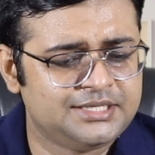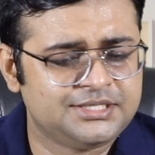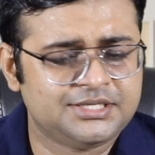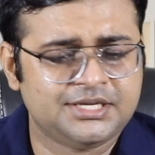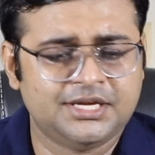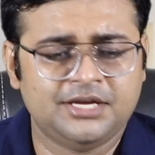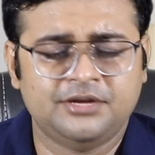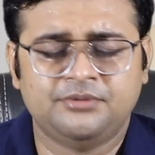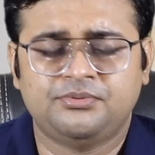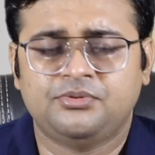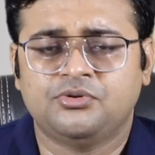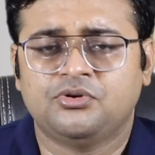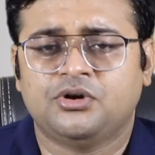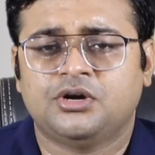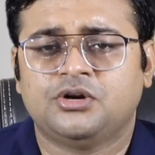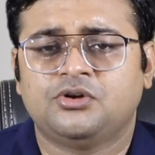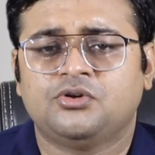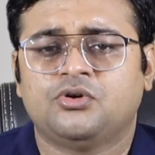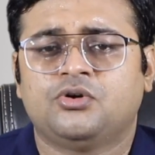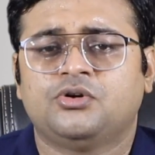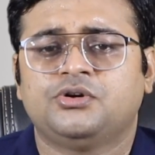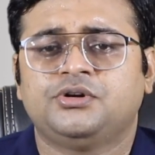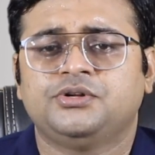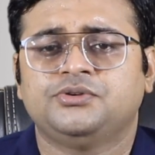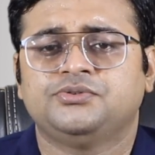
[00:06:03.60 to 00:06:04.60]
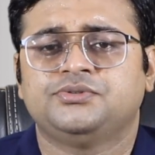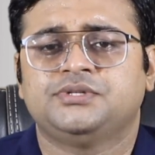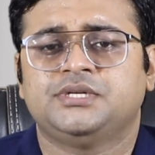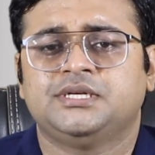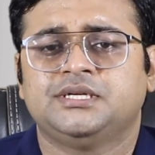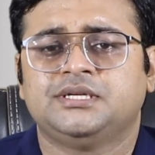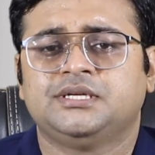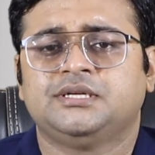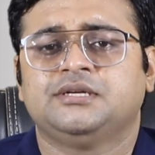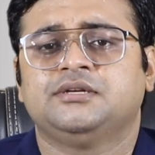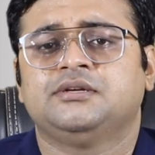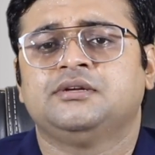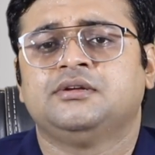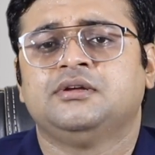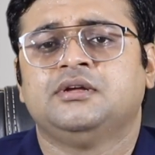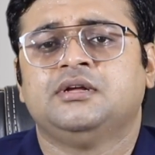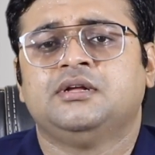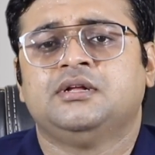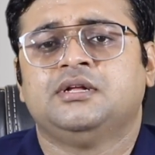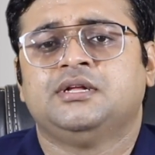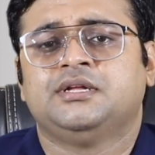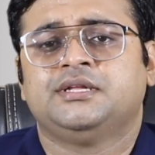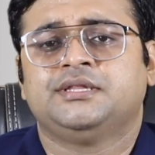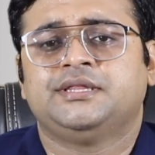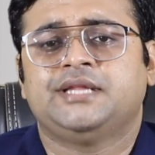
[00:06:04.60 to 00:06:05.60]
say if you are not using
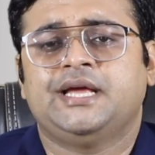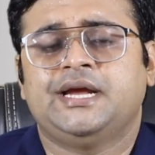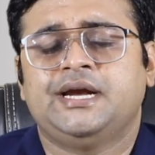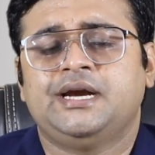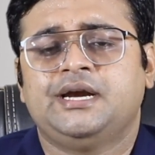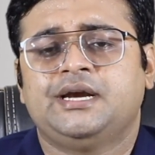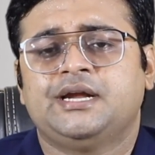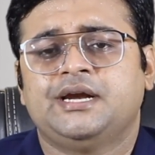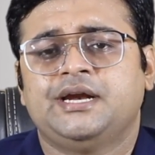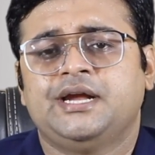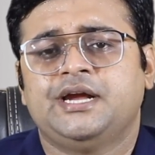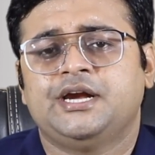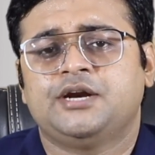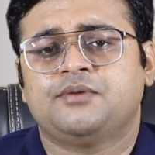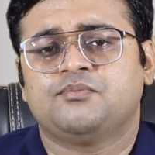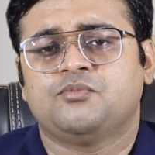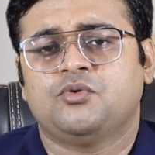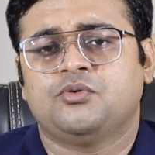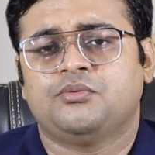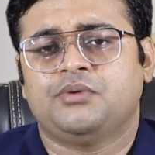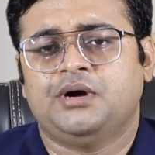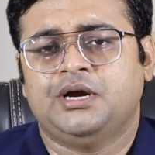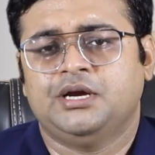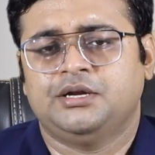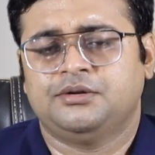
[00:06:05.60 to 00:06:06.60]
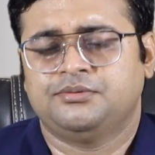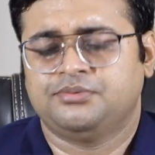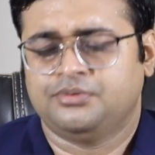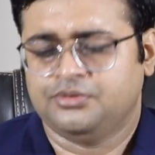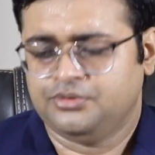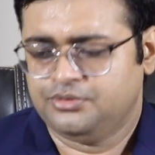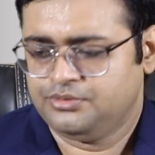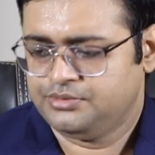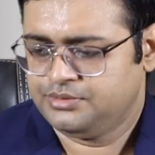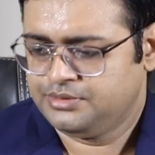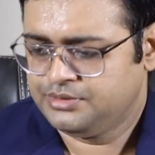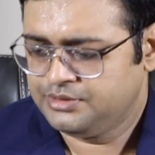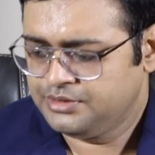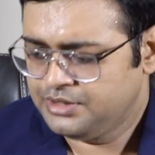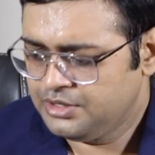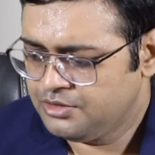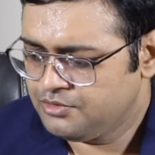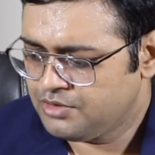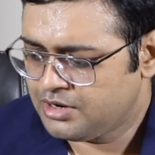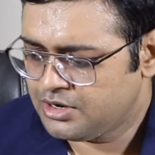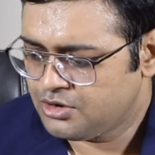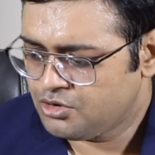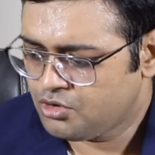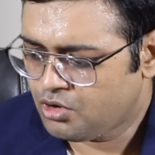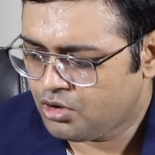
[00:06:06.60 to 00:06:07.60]
the internet mobile phone, you
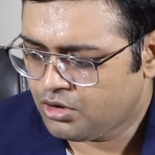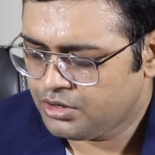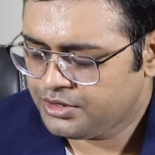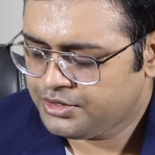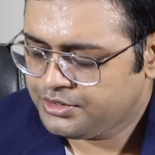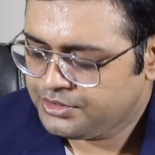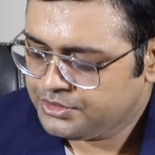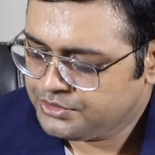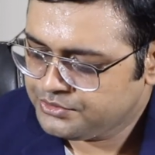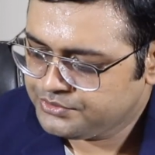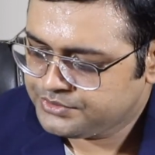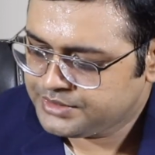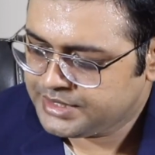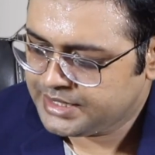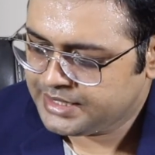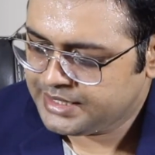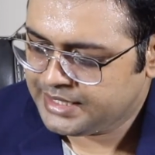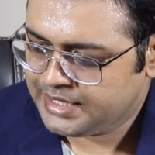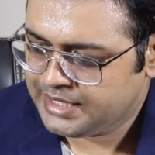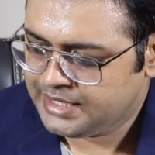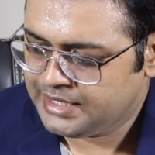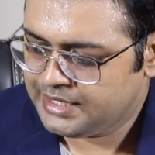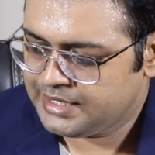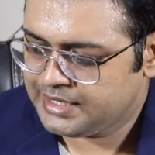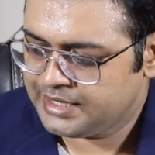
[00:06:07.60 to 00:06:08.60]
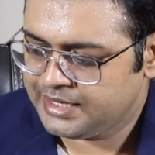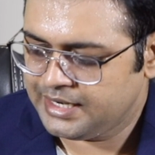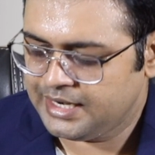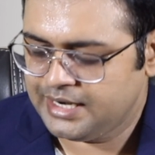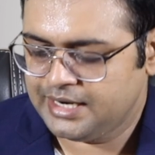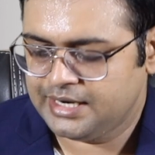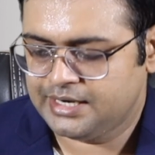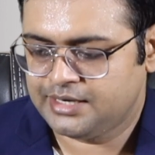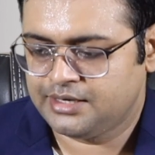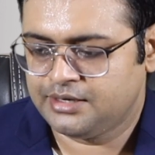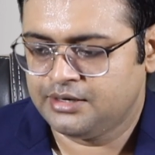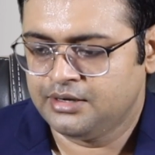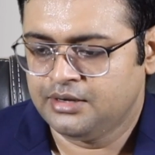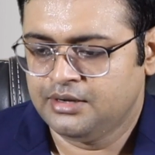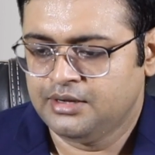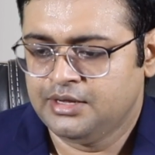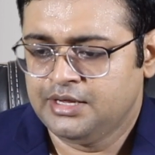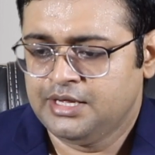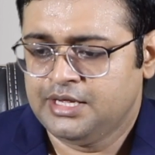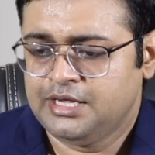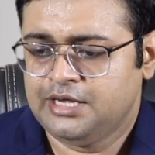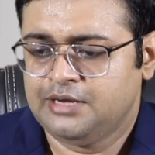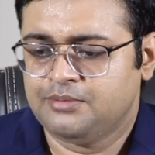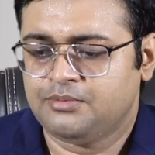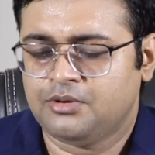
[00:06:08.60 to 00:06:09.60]
are not using internet
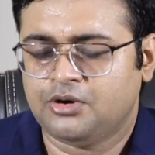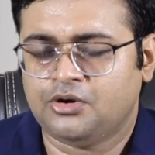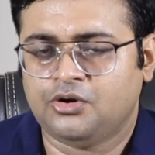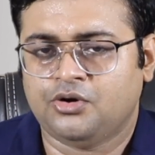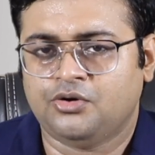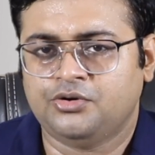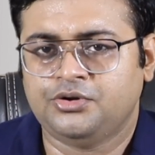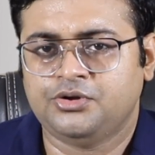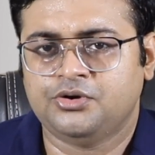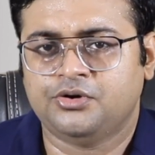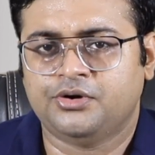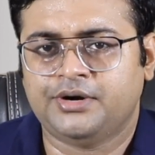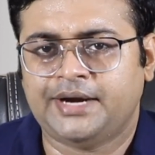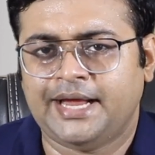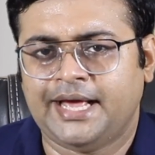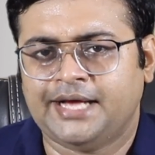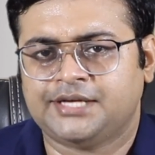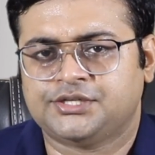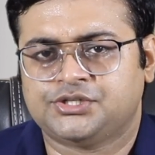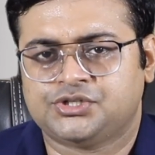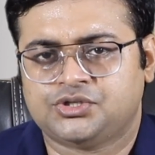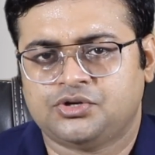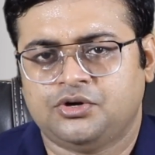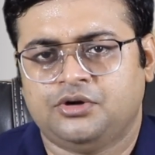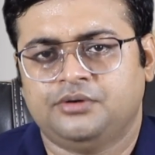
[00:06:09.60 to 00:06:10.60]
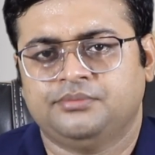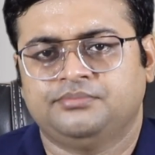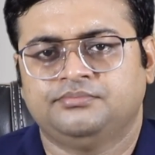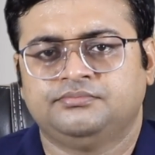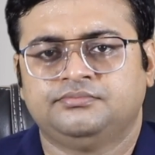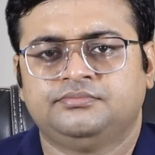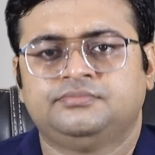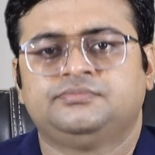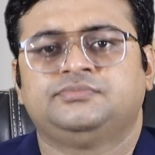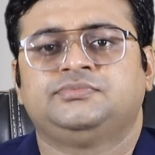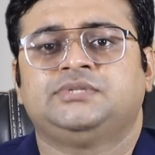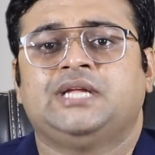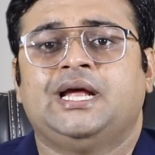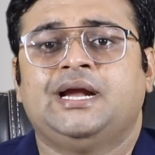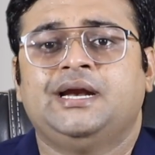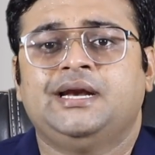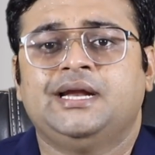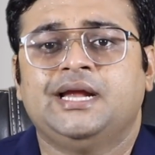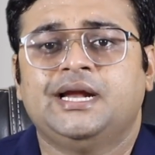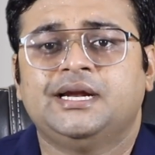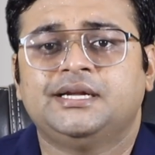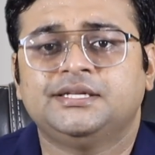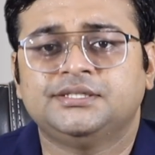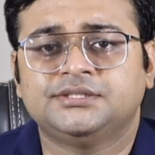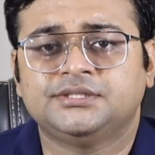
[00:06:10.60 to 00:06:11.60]
even on your desktop, then
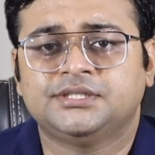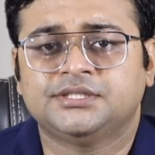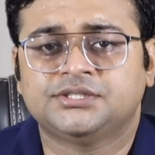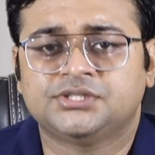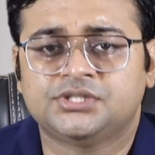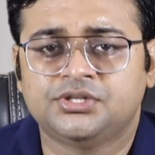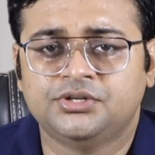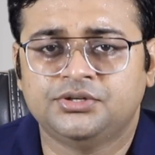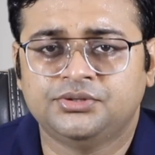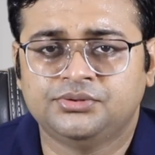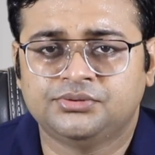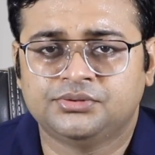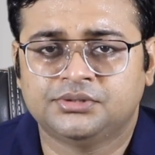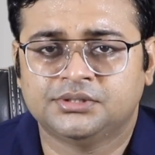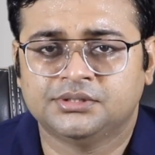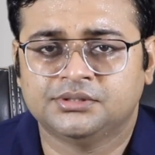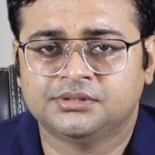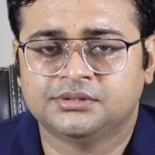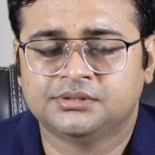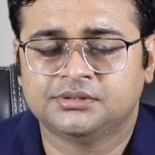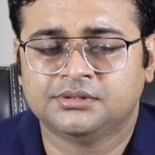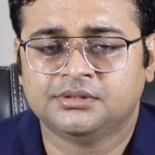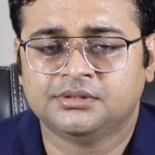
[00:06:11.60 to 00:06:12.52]
that is the solutions.